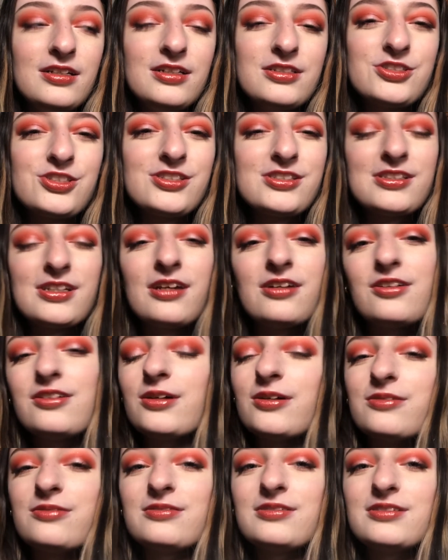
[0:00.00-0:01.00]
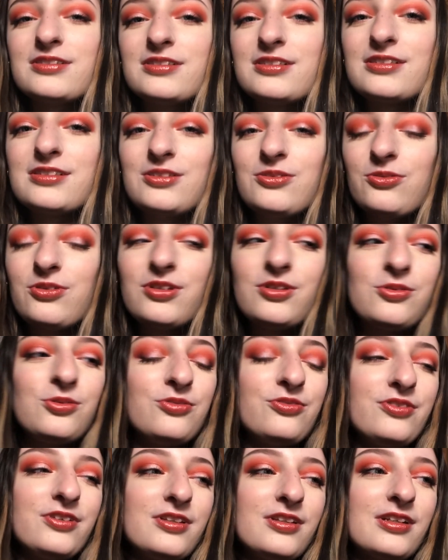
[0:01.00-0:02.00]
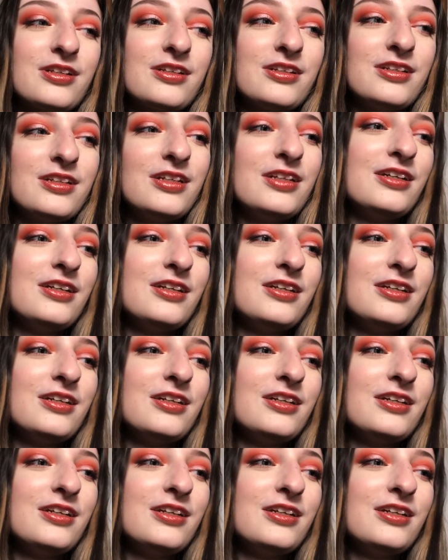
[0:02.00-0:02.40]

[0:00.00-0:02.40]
it's just, I don't know, it's a really cool feeling.